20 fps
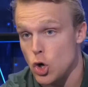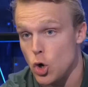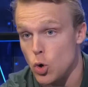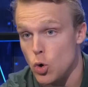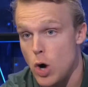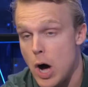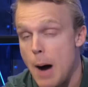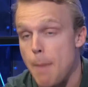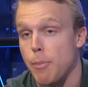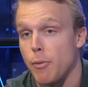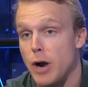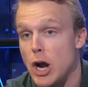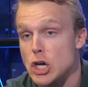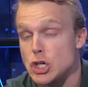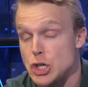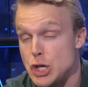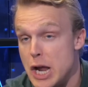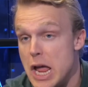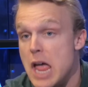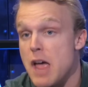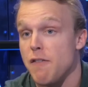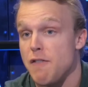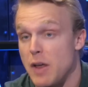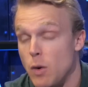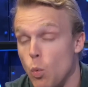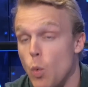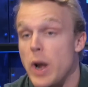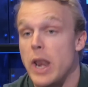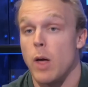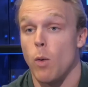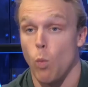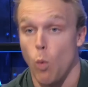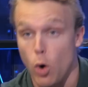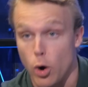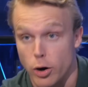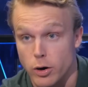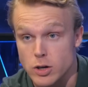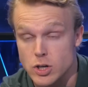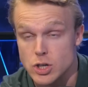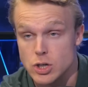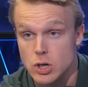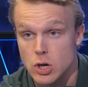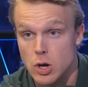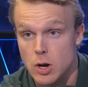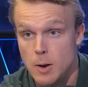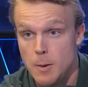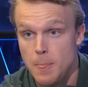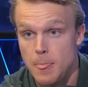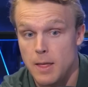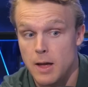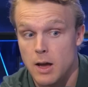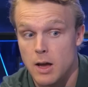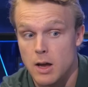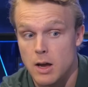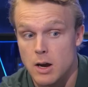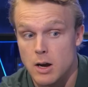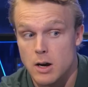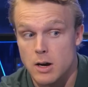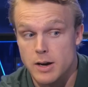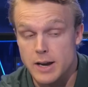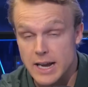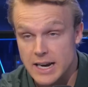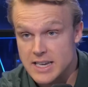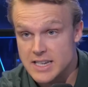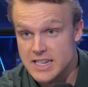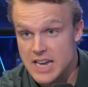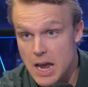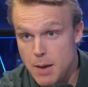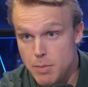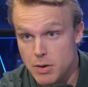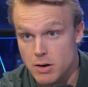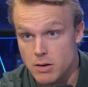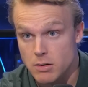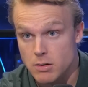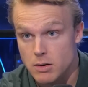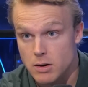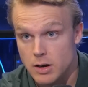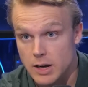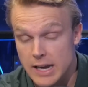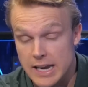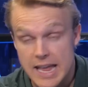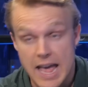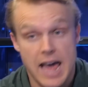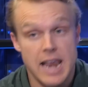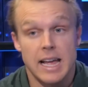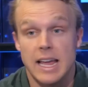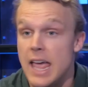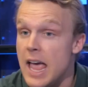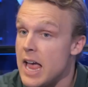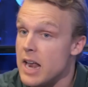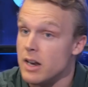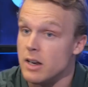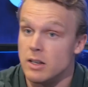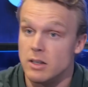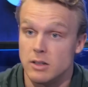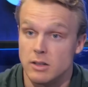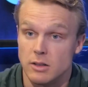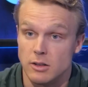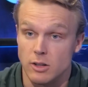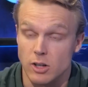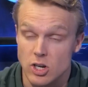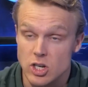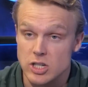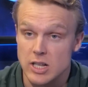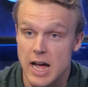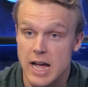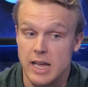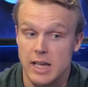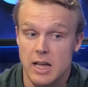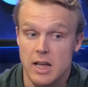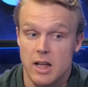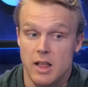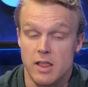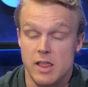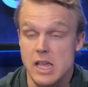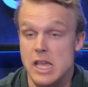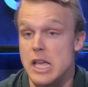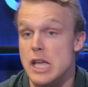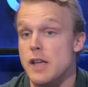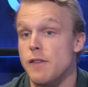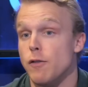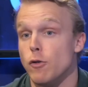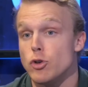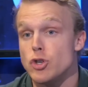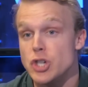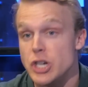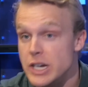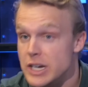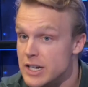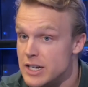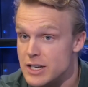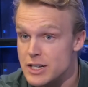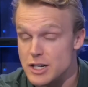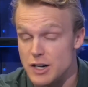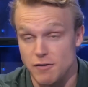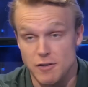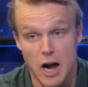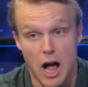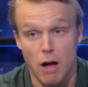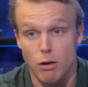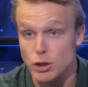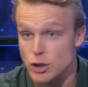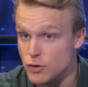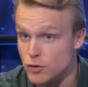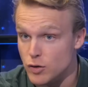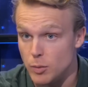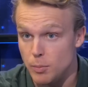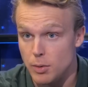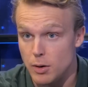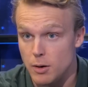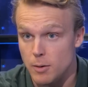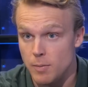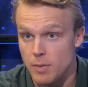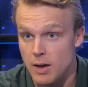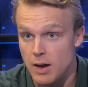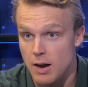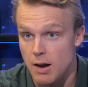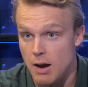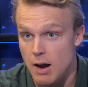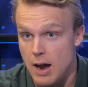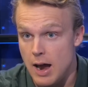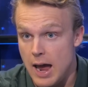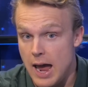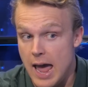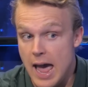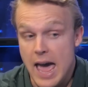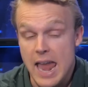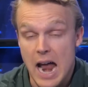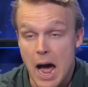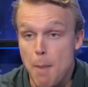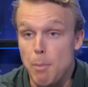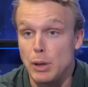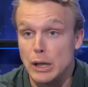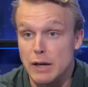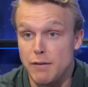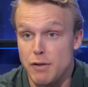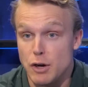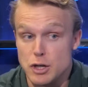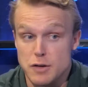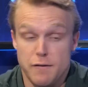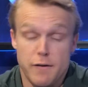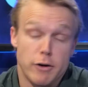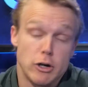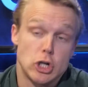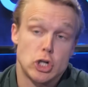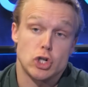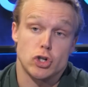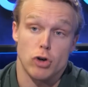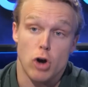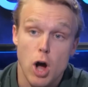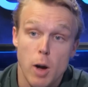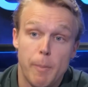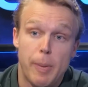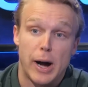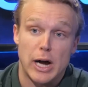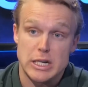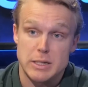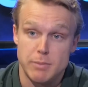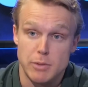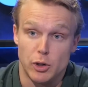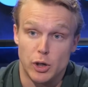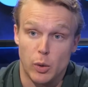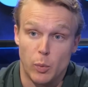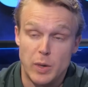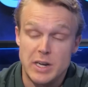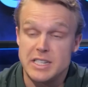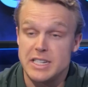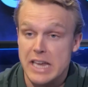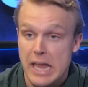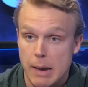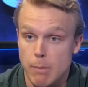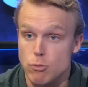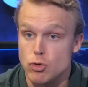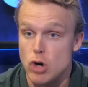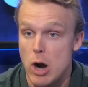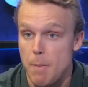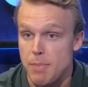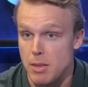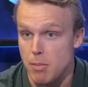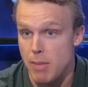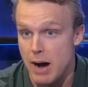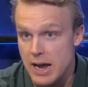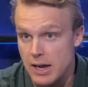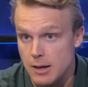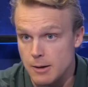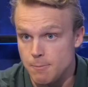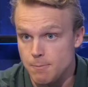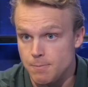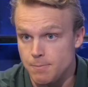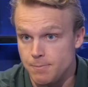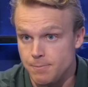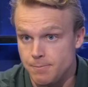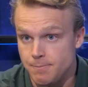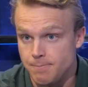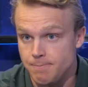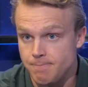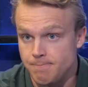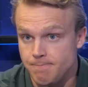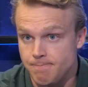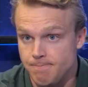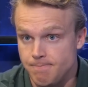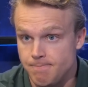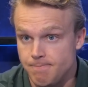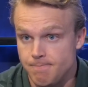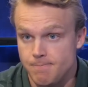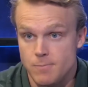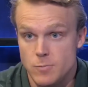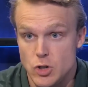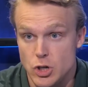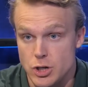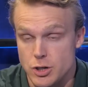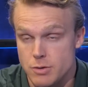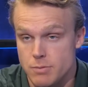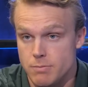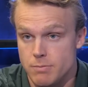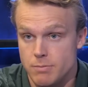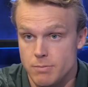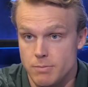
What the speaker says: whole operation, if and when it works, Nick Saban, yet again, looks like the evil genius of college football. And I believe there's a very strong possibility we see him drop the mic. Just